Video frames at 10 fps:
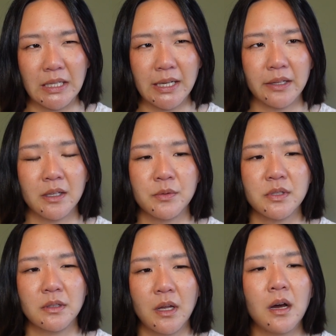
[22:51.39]
Like there was
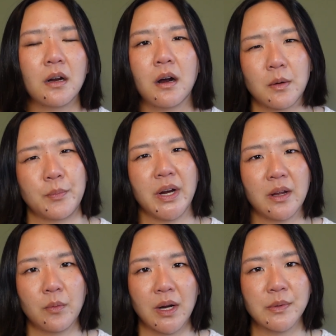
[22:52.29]
a lot of
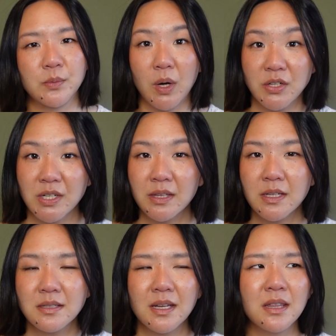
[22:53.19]
heartbreak when I was watching
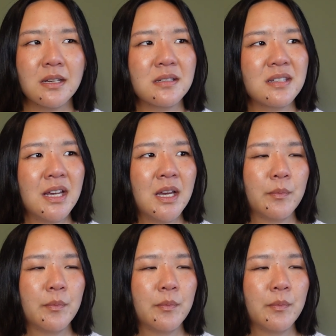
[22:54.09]
things like this,